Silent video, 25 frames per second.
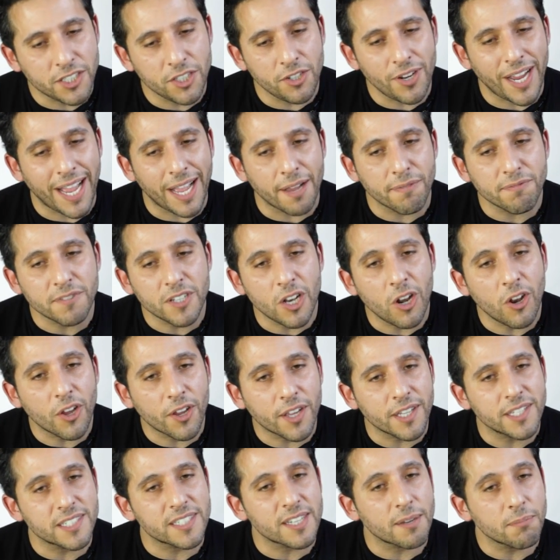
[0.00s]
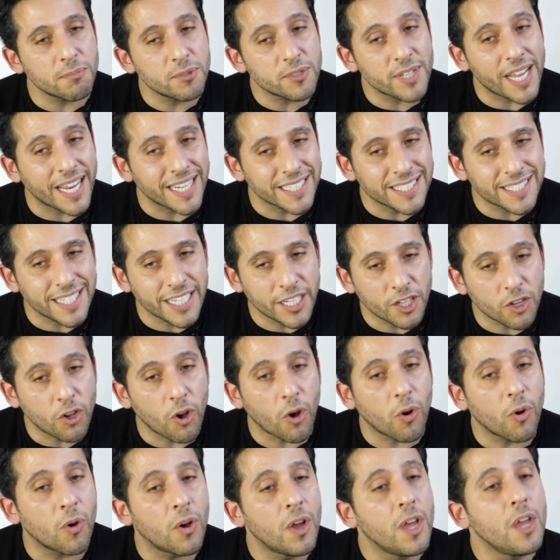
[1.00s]
You have to look at someone who's actually
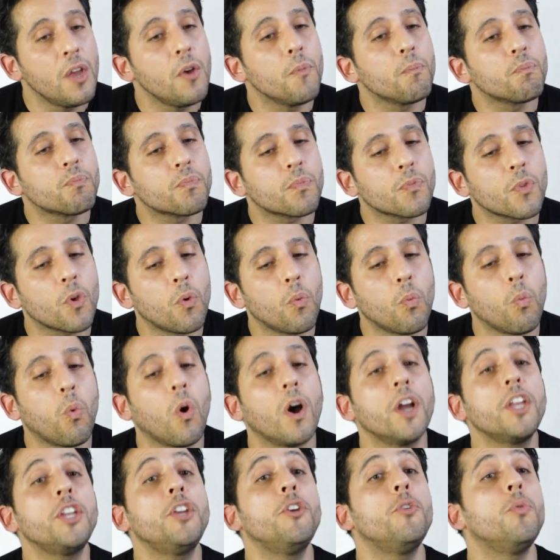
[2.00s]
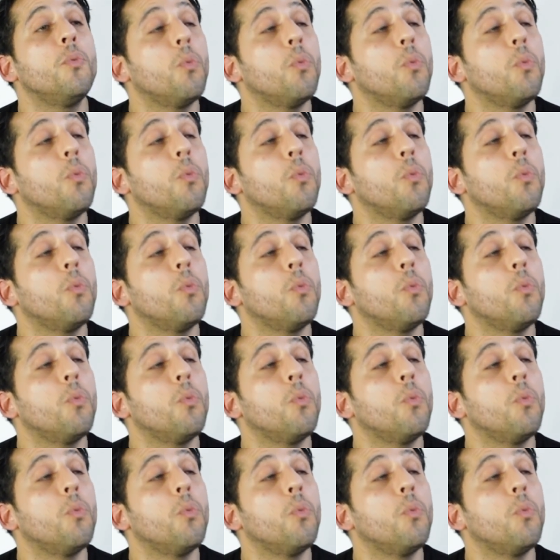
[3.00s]
got what you